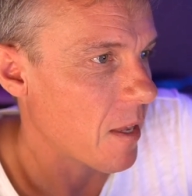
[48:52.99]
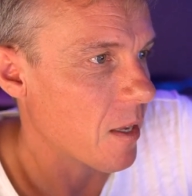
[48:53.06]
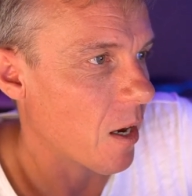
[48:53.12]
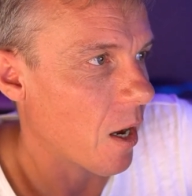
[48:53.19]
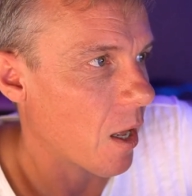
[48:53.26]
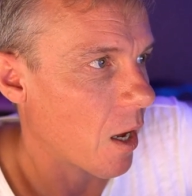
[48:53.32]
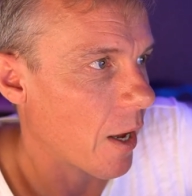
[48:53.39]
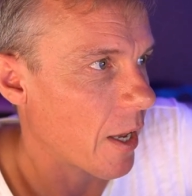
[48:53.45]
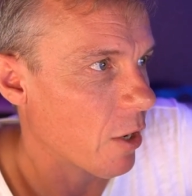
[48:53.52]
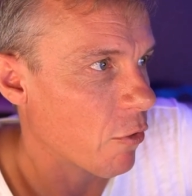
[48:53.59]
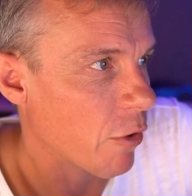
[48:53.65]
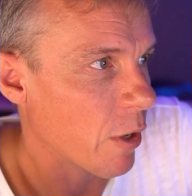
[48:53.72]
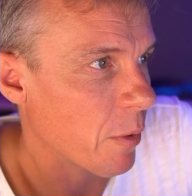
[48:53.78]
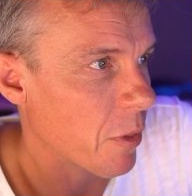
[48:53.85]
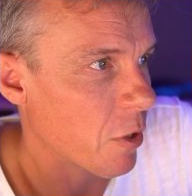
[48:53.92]
I
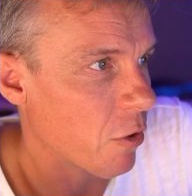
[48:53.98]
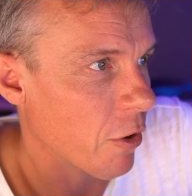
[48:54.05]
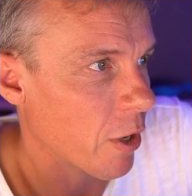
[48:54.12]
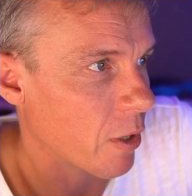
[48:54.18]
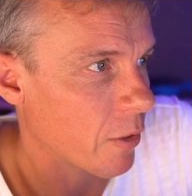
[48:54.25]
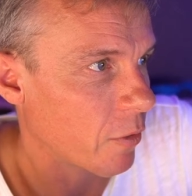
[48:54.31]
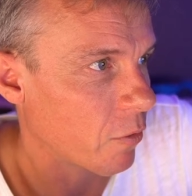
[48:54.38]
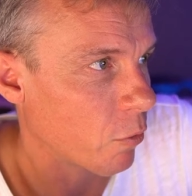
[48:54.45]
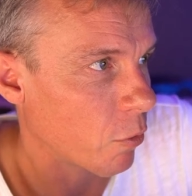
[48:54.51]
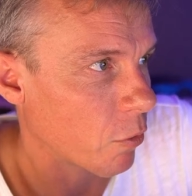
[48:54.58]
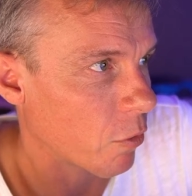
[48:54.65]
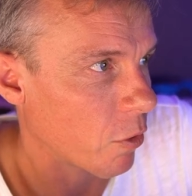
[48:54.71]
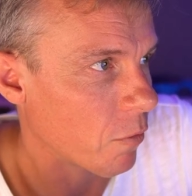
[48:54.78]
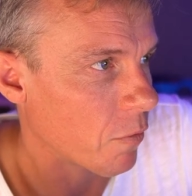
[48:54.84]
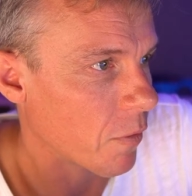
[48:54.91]
agree with your only
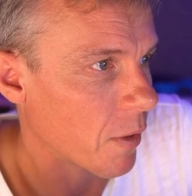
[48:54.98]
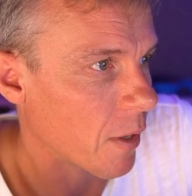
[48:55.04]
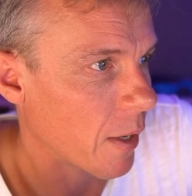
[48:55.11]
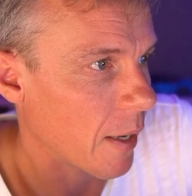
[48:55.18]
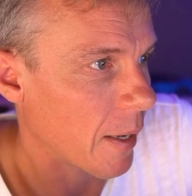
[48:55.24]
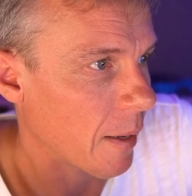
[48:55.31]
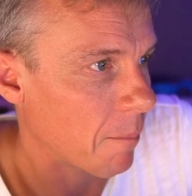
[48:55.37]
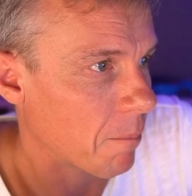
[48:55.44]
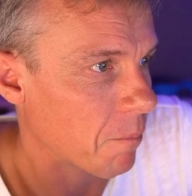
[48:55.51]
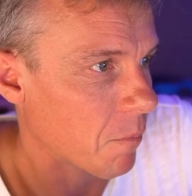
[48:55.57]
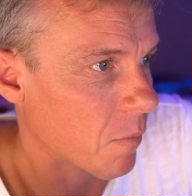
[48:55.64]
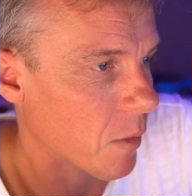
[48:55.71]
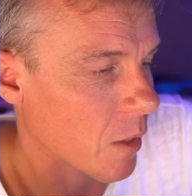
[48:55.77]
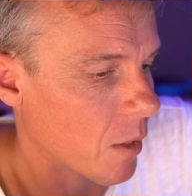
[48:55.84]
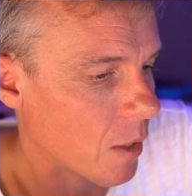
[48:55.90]
sort of.
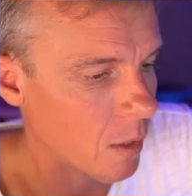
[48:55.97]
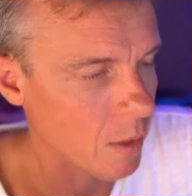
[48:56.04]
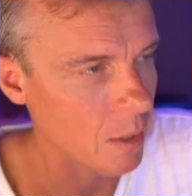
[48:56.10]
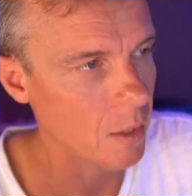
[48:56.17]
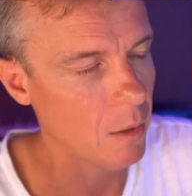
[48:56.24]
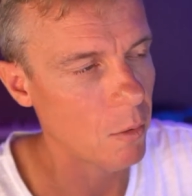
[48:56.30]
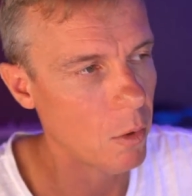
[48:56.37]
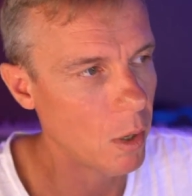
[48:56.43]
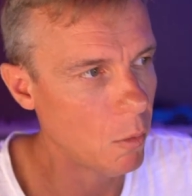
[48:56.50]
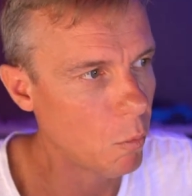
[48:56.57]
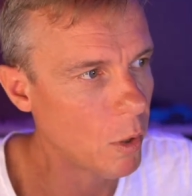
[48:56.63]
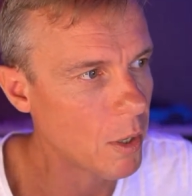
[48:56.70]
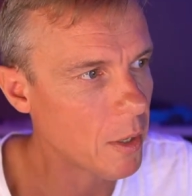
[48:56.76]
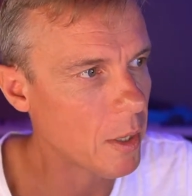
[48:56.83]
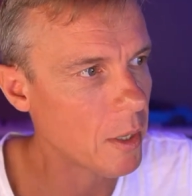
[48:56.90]

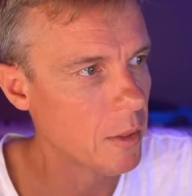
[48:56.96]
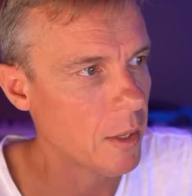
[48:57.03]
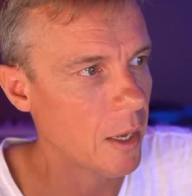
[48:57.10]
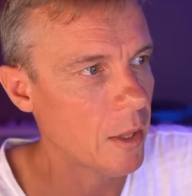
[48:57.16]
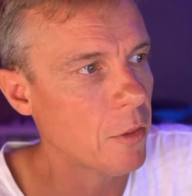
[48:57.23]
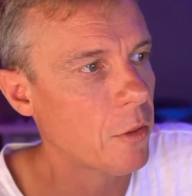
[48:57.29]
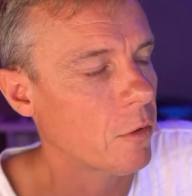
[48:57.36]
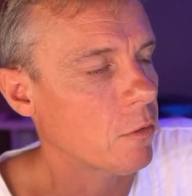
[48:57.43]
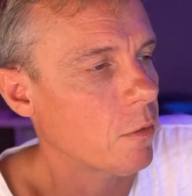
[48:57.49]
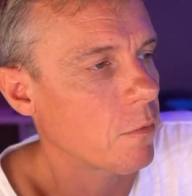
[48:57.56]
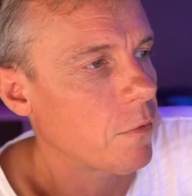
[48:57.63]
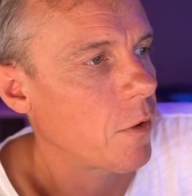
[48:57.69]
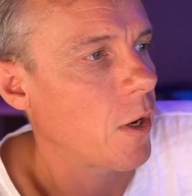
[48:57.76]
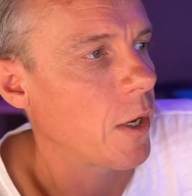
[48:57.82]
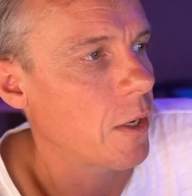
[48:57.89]
One of the other things I'm
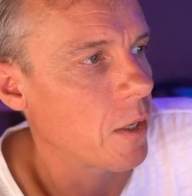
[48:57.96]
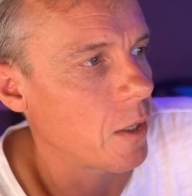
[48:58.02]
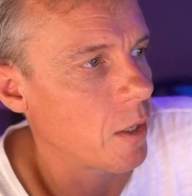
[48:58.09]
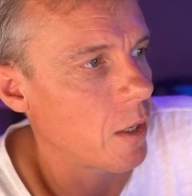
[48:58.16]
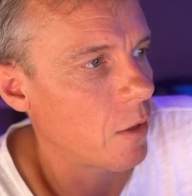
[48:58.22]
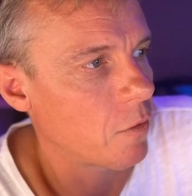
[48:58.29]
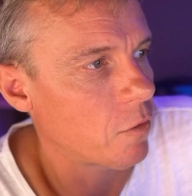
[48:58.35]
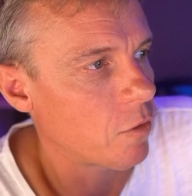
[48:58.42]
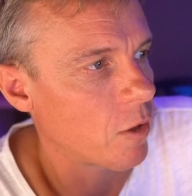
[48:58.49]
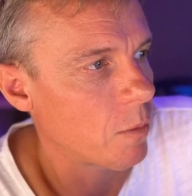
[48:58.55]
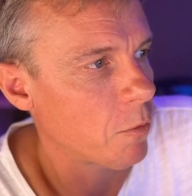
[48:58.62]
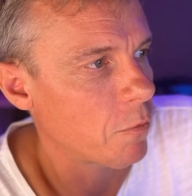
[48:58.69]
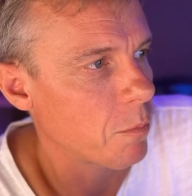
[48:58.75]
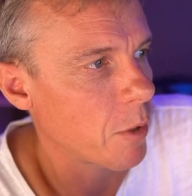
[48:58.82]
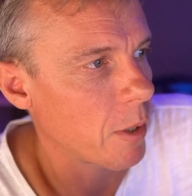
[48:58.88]
finding is some
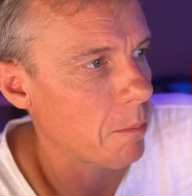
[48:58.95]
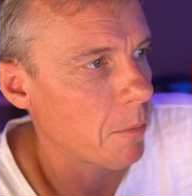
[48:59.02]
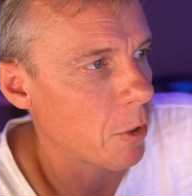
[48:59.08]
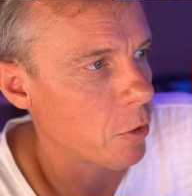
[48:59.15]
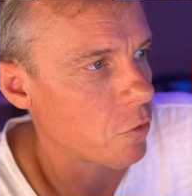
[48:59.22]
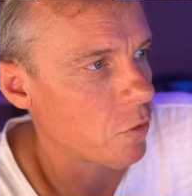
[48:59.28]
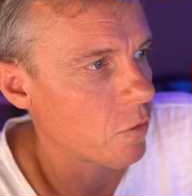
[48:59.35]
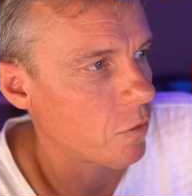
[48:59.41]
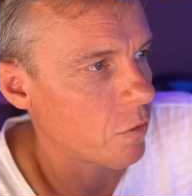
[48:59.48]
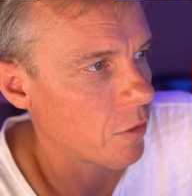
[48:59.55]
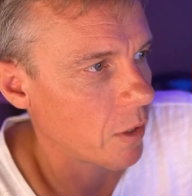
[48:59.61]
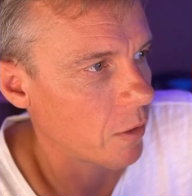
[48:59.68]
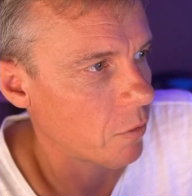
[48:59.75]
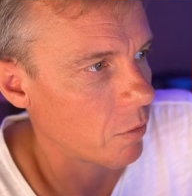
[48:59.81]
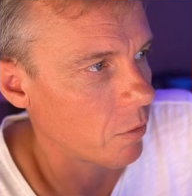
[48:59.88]
of my motion
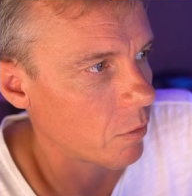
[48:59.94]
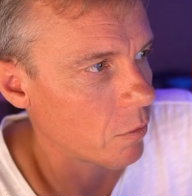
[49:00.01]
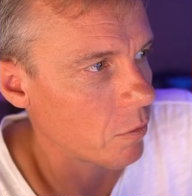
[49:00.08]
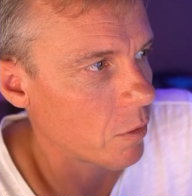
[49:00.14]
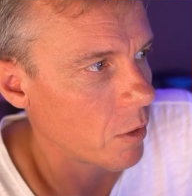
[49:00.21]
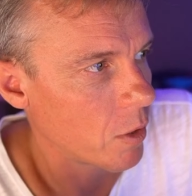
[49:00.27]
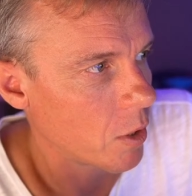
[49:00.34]
sensors